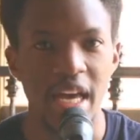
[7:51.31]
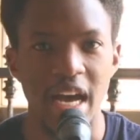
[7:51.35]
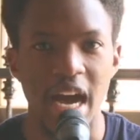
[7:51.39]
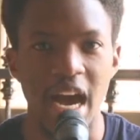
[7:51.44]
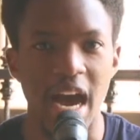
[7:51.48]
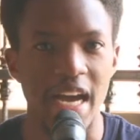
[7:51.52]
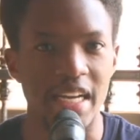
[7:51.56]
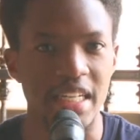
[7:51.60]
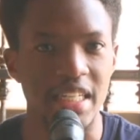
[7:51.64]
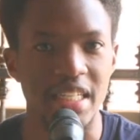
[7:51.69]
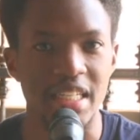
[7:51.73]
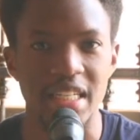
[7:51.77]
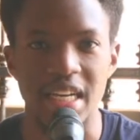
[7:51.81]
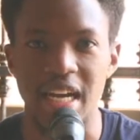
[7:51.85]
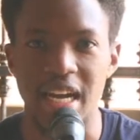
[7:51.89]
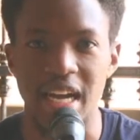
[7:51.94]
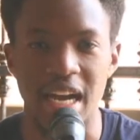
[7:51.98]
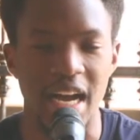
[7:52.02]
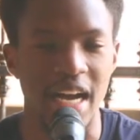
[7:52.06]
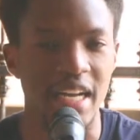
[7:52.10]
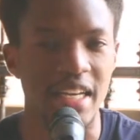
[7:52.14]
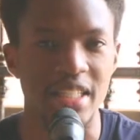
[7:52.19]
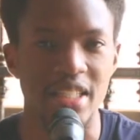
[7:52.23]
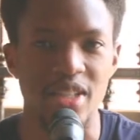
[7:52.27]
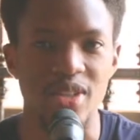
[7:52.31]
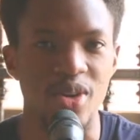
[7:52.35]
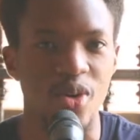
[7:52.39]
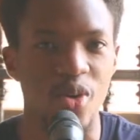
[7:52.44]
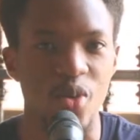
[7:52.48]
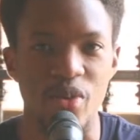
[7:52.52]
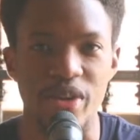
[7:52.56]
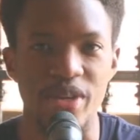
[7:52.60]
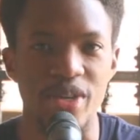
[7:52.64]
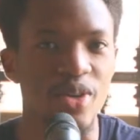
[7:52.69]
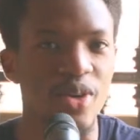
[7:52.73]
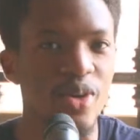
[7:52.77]
and uh, you know
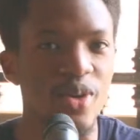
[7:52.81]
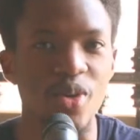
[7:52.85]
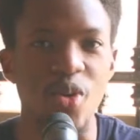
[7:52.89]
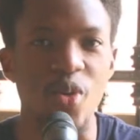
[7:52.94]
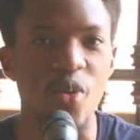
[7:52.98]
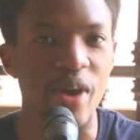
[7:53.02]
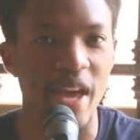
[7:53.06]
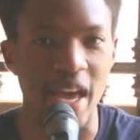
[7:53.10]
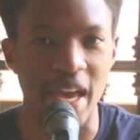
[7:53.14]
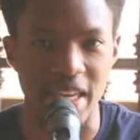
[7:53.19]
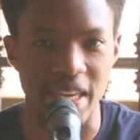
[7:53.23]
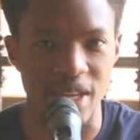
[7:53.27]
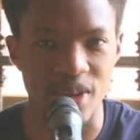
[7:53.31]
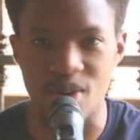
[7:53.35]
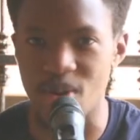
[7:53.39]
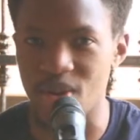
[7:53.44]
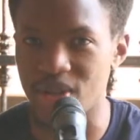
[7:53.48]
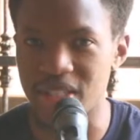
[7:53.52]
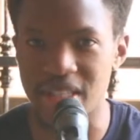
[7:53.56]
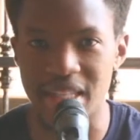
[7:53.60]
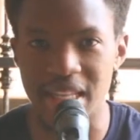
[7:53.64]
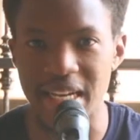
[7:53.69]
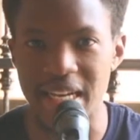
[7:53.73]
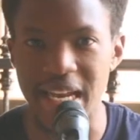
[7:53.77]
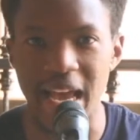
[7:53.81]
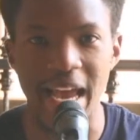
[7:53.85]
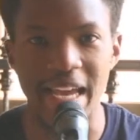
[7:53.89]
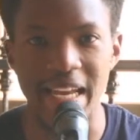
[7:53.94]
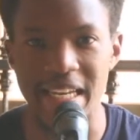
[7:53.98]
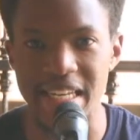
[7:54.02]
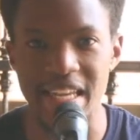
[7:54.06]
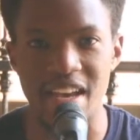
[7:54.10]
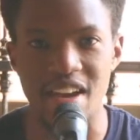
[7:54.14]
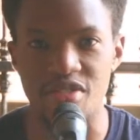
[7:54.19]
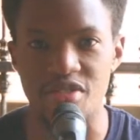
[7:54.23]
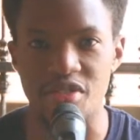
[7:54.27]
we don't know where he got that
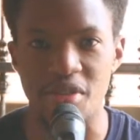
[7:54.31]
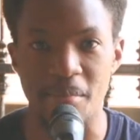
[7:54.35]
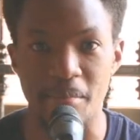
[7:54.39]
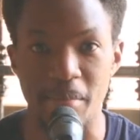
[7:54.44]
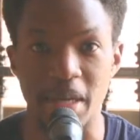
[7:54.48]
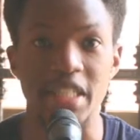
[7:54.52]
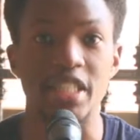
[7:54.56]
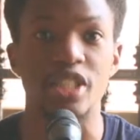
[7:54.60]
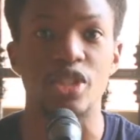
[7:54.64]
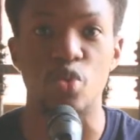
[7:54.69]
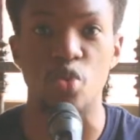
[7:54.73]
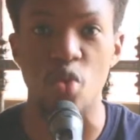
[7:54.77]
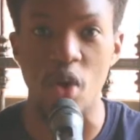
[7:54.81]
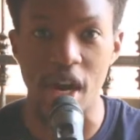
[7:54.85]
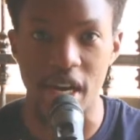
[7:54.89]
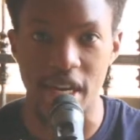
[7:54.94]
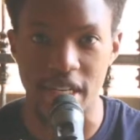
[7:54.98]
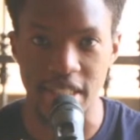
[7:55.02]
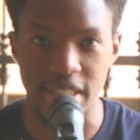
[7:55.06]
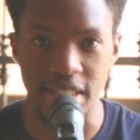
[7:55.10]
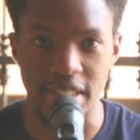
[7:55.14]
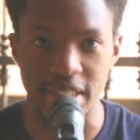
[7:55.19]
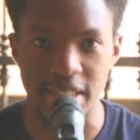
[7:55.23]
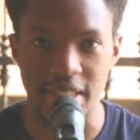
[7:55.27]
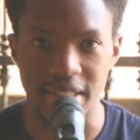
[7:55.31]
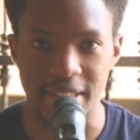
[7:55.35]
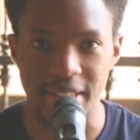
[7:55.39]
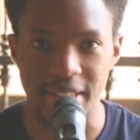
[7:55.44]
idea from but it worked